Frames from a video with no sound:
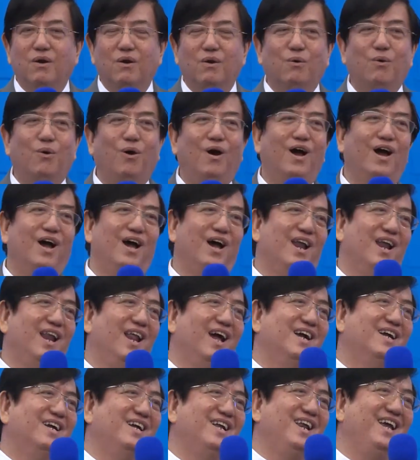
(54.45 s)
Wow,
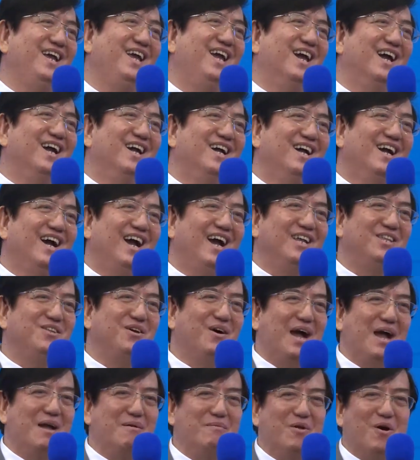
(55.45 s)
luckily. I
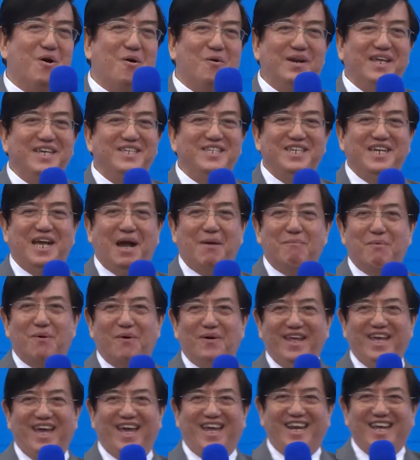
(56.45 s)
thought I'm the only
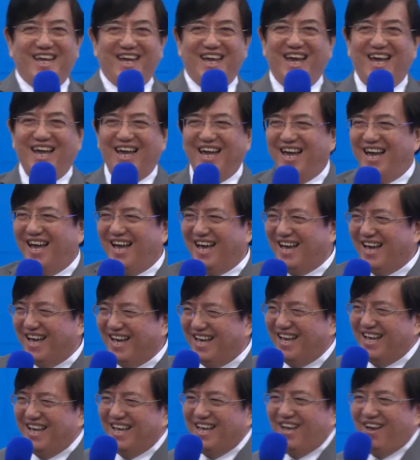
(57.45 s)
Singaporean.
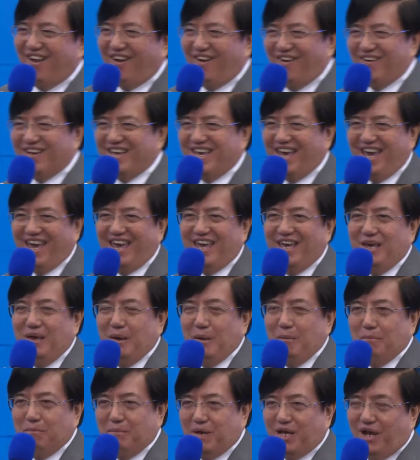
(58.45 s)
Okay,
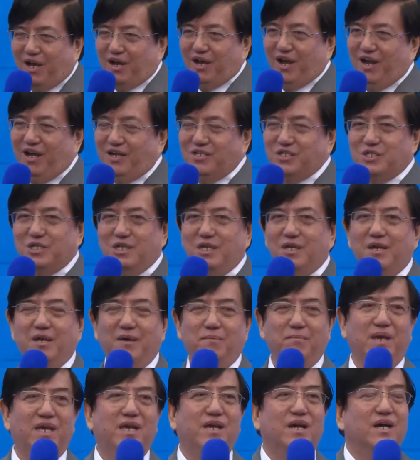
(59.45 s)
because
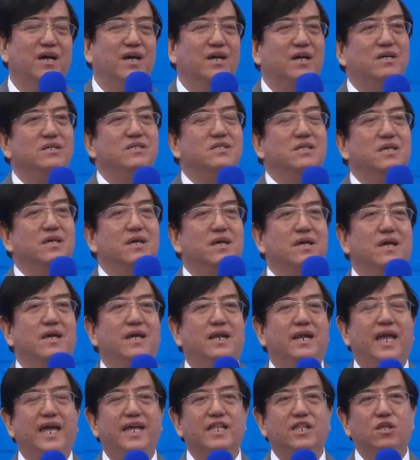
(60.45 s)

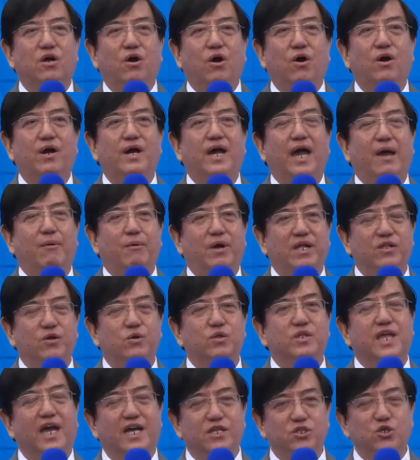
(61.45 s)
later on I want to
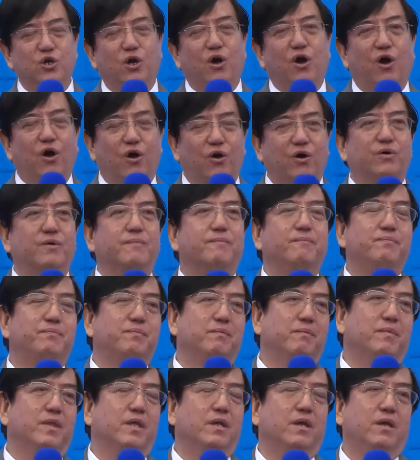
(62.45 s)
touch on
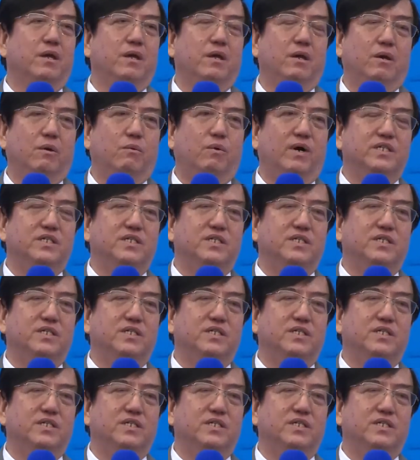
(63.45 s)
what